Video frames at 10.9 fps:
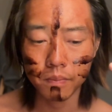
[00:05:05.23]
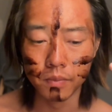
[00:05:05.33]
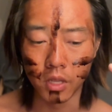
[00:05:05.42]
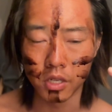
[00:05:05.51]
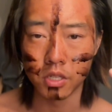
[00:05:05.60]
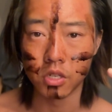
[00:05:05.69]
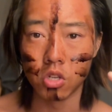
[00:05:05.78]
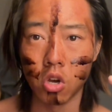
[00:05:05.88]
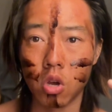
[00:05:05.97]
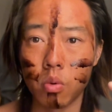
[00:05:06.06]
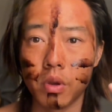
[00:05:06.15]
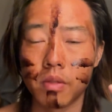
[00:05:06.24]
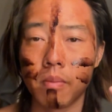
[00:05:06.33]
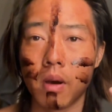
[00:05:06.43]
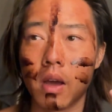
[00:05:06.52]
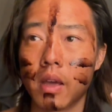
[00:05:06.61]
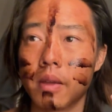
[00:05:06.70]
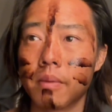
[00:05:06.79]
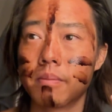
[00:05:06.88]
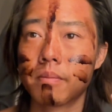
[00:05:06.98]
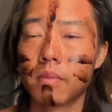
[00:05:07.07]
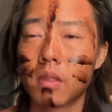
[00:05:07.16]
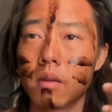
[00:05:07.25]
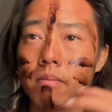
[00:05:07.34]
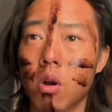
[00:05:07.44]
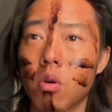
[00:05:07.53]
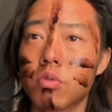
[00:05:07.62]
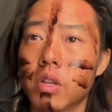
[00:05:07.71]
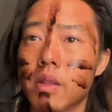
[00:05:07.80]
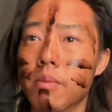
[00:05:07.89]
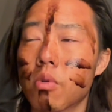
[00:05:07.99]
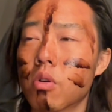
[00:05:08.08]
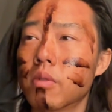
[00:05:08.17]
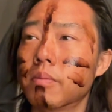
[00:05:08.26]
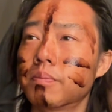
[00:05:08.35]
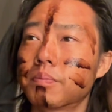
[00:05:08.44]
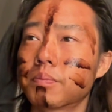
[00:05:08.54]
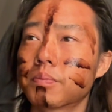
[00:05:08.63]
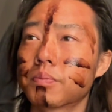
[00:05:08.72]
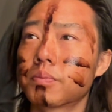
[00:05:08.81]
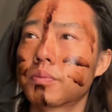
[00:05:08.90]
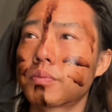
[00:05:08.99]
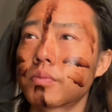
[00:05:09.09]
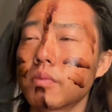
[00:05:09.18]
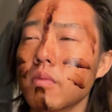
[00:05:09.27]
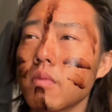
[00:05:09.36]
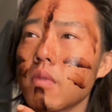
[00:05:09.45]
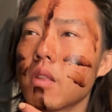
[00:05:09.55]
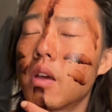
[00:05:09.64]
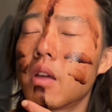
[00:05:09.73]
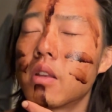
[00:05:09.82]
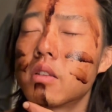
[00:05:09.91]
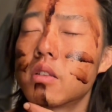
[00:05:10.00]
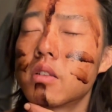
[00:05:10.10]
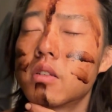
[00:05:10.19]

doesn't go with my morals anymore. And